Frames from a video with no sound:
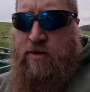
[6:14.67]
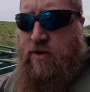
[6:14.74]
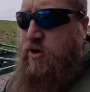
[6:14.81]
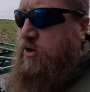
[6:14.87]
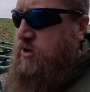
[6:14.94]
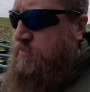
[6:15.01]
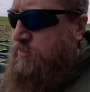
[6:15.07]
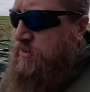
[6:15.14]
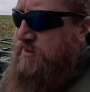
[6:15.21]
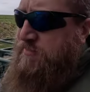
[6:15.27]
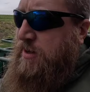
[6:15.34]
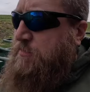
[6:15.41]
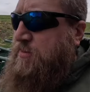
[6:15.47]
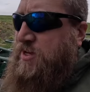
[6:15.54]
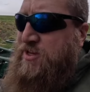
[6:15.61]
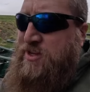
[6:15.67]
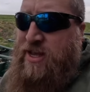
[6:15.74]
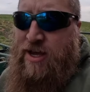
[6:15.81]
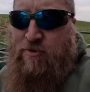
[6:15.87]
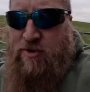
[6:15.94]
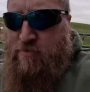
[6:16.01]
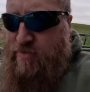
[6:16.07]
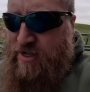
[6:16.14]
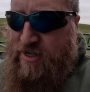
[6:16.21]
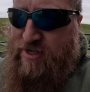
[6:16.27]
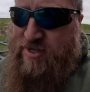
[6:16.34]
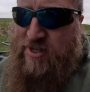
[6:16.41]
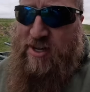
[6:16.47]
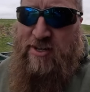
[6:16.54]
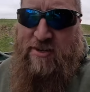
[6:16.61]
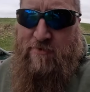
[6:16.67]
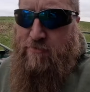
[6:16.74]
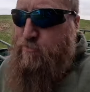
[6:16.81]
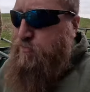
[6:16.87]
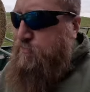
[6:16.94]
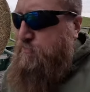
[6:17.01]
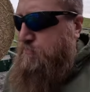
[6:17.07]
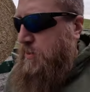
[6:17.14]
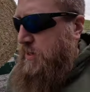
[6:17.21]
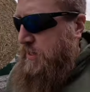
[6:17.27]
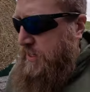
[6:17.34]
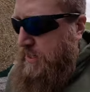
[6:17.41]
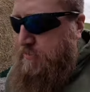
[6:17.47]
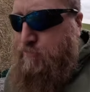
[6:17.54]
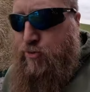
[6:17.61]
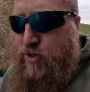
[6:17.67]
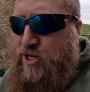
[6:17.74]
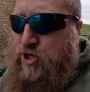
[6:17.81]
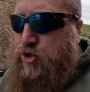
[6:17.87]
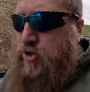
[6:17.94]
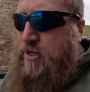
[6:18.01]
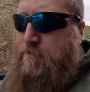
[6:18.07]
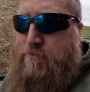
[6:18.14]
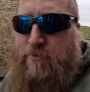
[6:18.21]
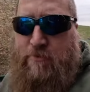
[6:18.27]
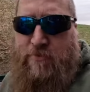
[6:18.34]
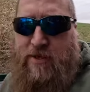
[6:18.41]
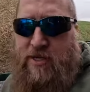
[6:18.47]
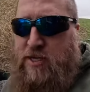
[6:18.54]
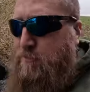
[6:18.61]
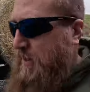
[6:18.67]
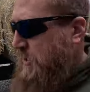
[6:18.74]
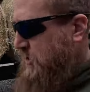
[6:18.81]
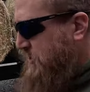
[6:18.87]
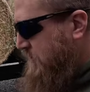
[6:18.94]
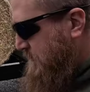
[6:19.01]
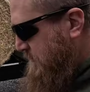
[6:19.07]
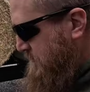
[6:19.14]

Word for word: Hard to believe I missed that with my extensive uh, pre-trip inspection.